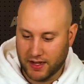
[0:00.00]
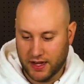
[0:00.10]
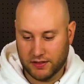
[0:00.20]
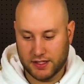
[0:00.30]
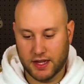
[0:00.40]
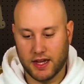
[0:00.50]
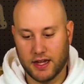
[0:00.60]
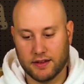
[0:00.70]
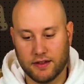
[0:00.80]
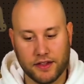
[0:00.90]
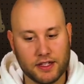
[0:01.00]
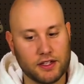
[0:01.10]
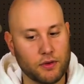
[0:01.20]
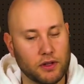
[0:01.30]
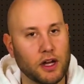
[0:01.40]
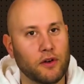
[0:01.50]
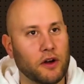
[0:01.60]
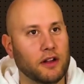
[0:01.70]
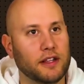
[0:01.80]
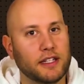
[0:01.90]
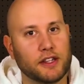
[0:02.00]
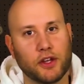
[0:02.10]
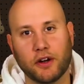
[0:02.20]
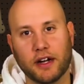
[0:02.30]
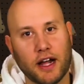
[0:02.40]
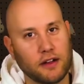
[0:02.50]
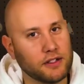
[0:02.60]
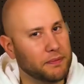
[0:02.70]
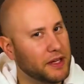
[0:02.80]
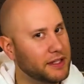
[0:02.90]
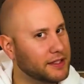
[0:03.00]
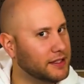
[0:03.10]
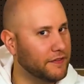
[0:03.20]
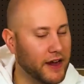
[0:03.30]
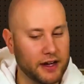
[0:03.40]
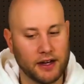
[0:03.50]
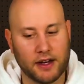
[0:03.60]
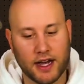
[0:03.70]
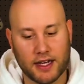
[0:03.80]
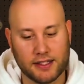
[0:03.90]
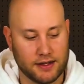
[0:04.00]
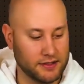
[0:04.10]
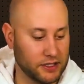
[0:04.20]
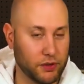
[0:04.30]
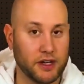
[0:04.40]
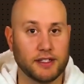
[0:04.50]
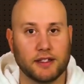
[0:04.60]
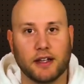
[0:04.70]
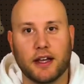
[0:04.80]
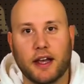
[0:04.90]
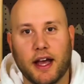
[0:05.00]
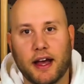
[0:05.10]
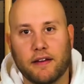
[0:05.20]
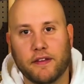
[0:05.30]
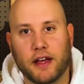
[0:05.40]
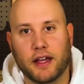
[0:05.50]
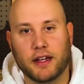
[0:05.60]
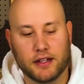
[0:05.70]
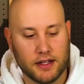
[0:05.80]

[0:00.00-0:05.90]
I'd say these 2 alone are at least $30 a piece if I had to guess, because this one doesn't have a